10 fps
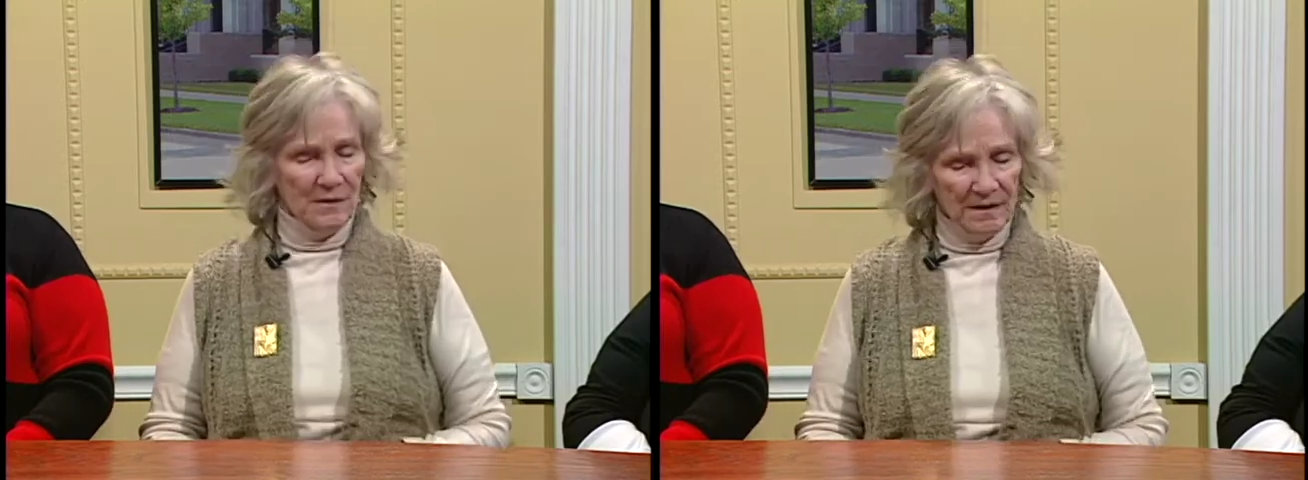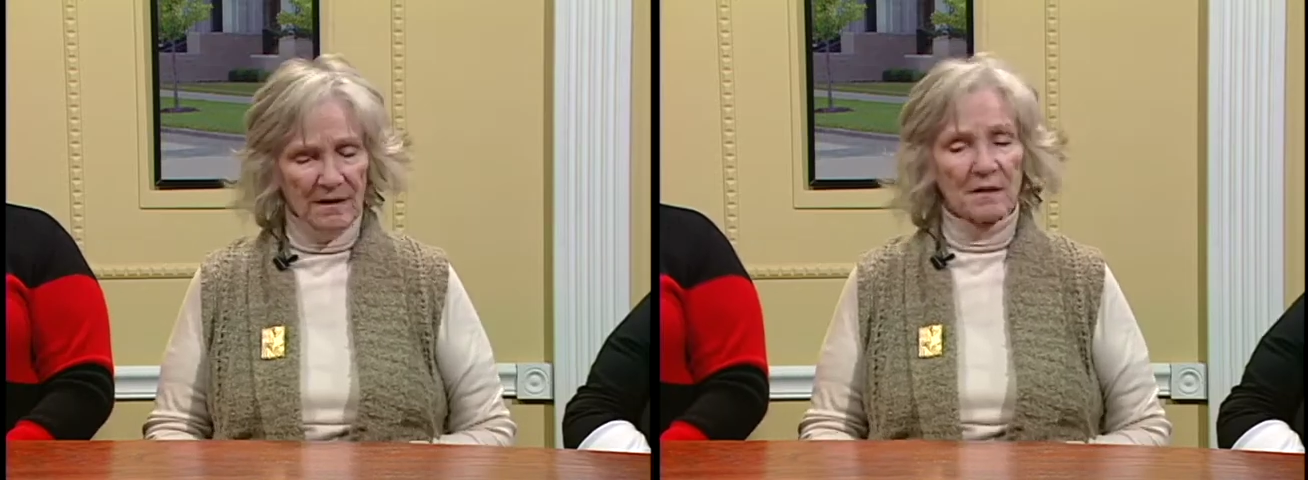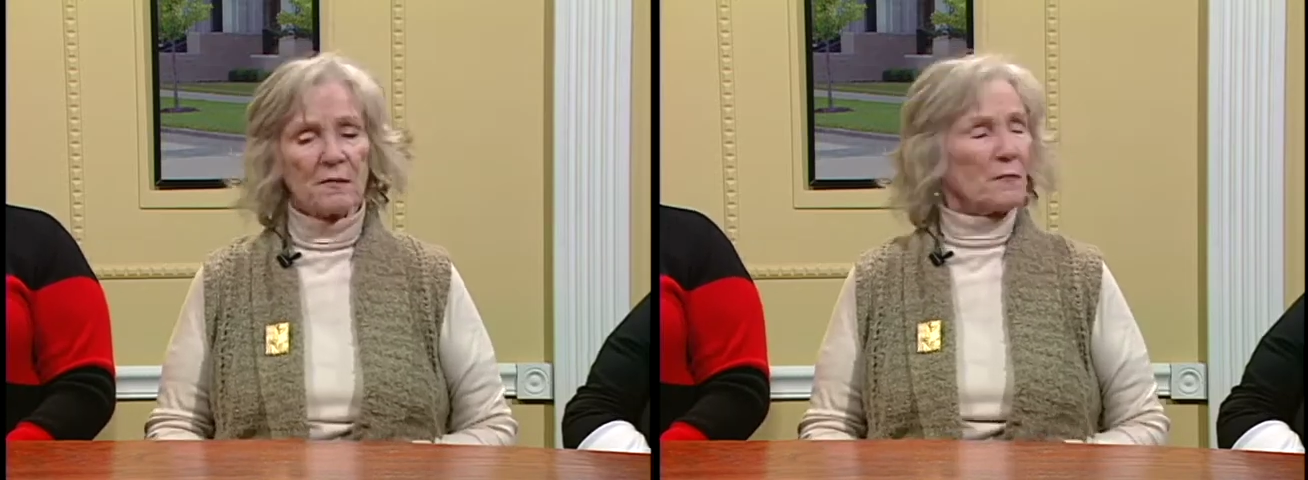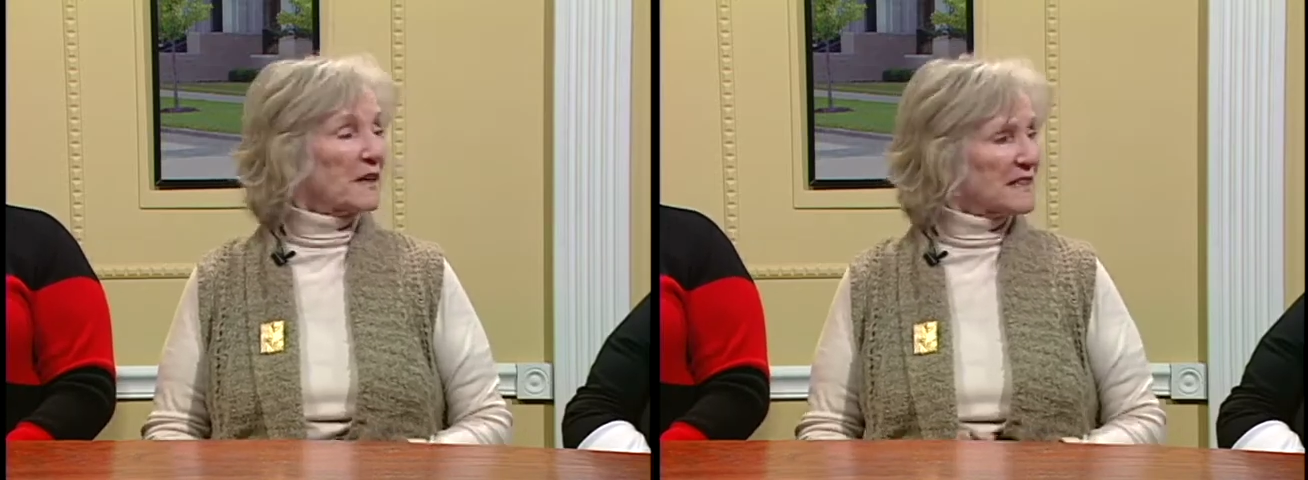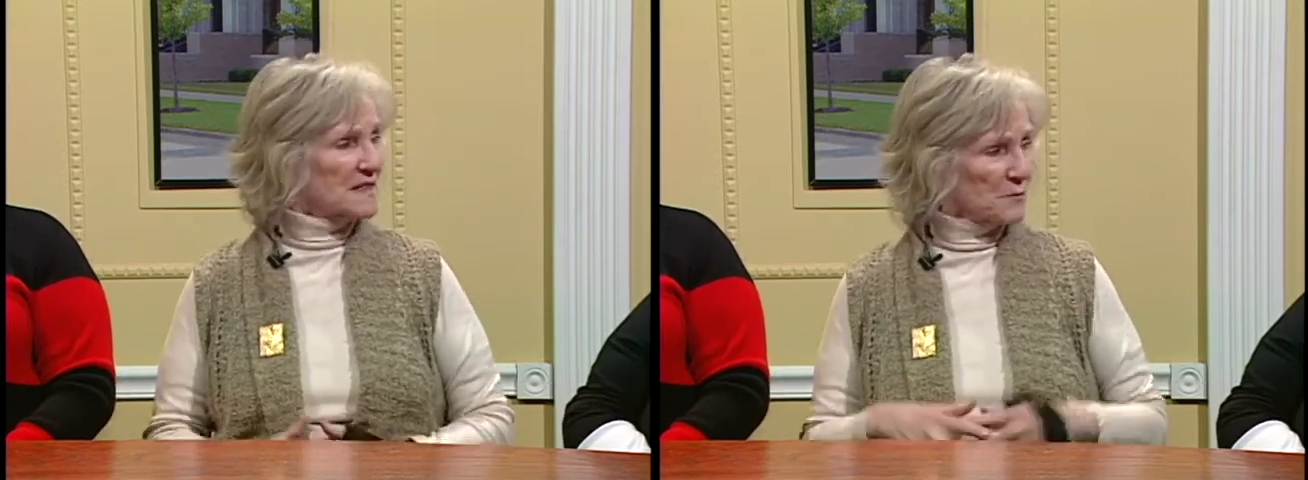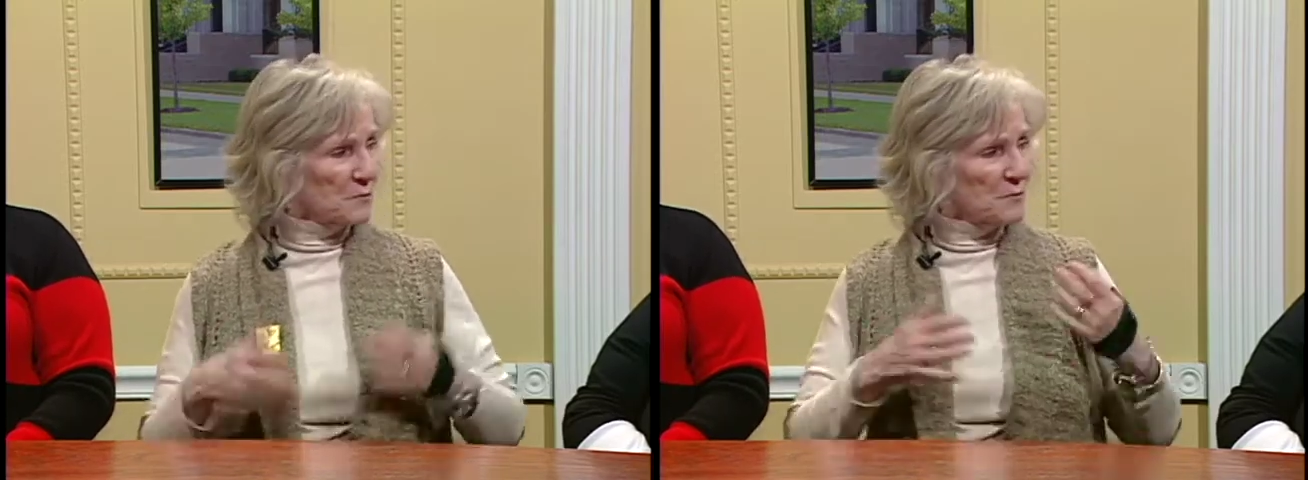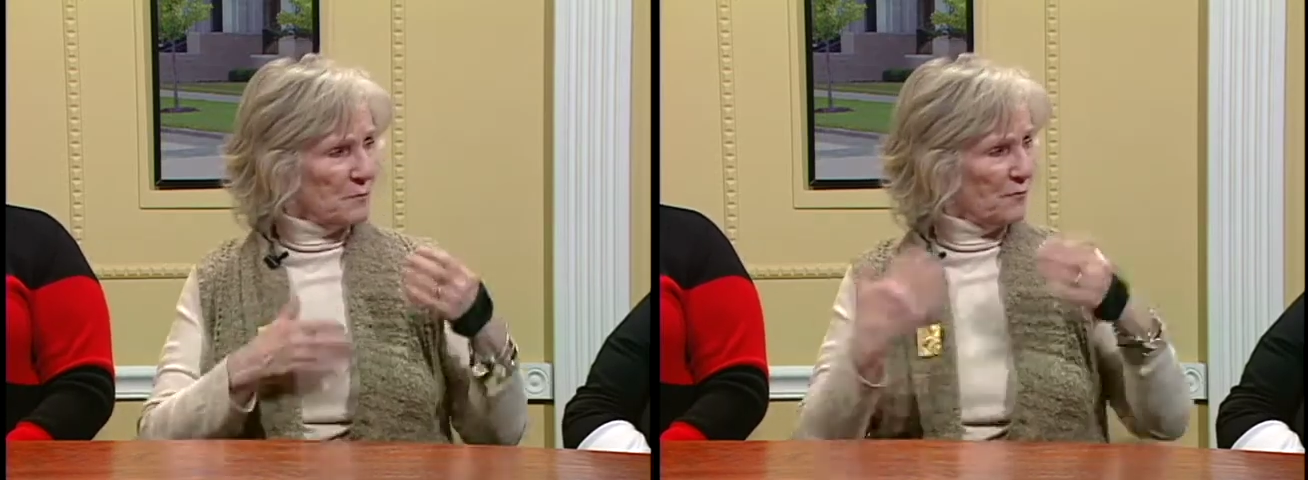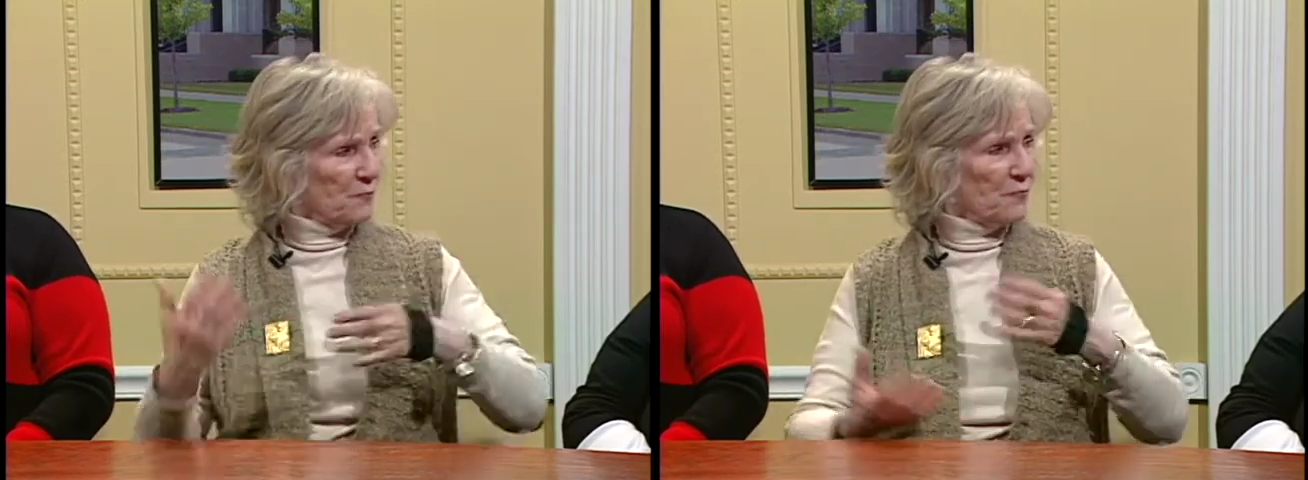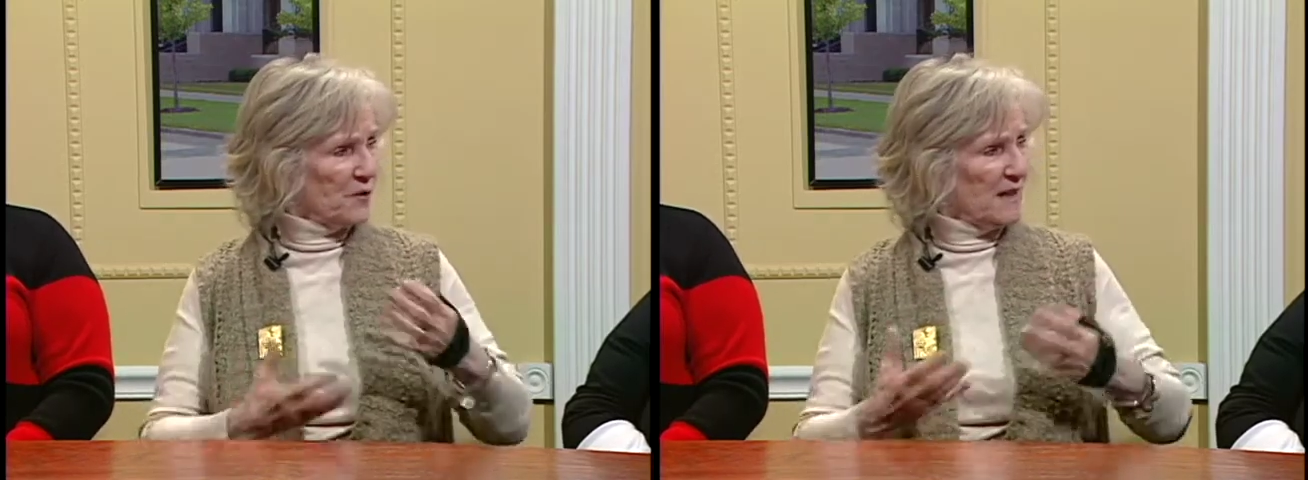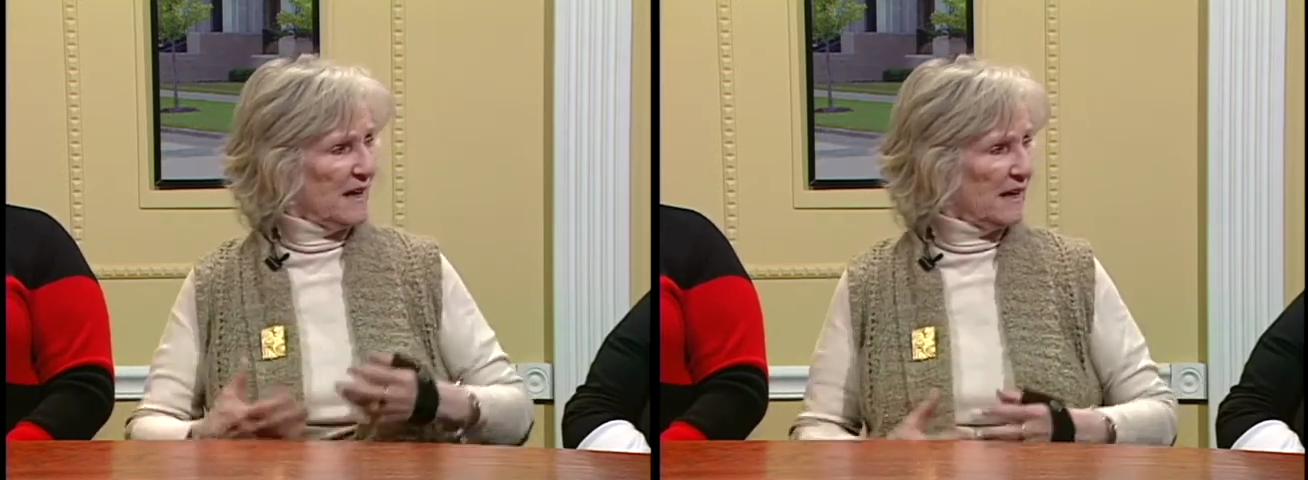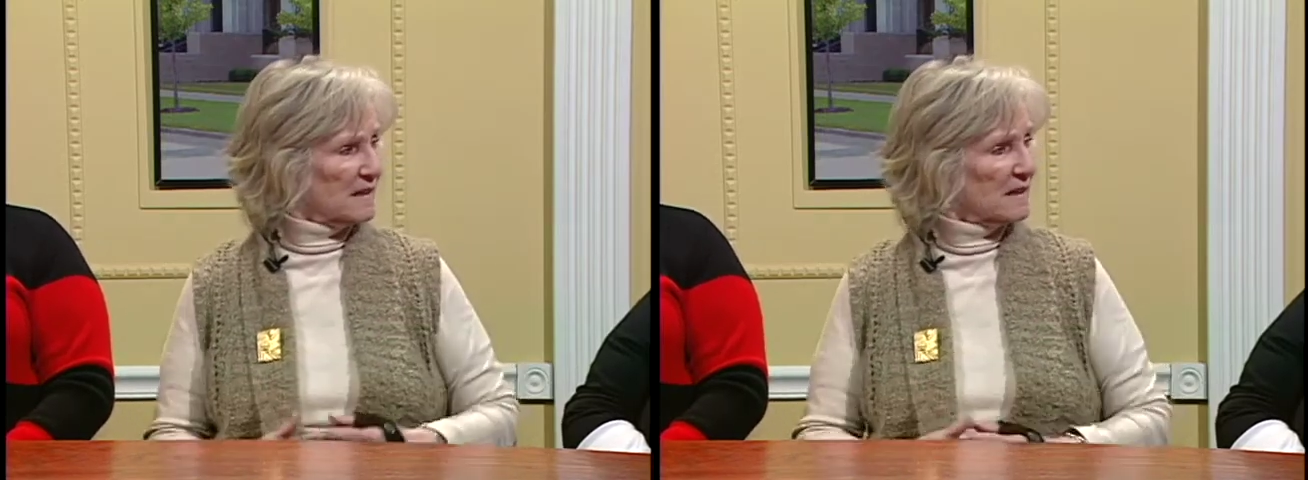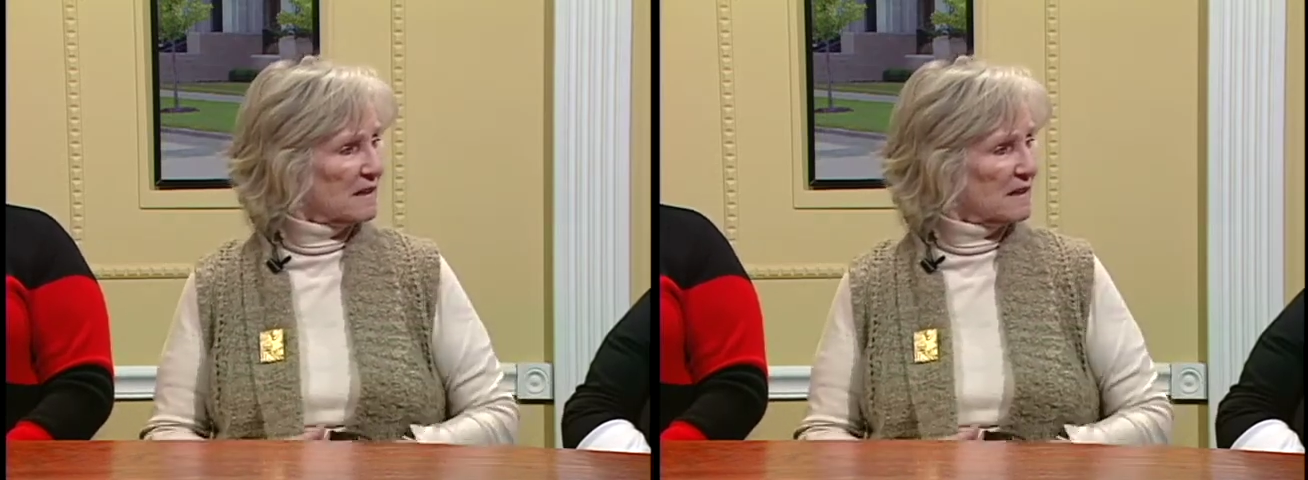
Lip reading: Okay. What is the root for that?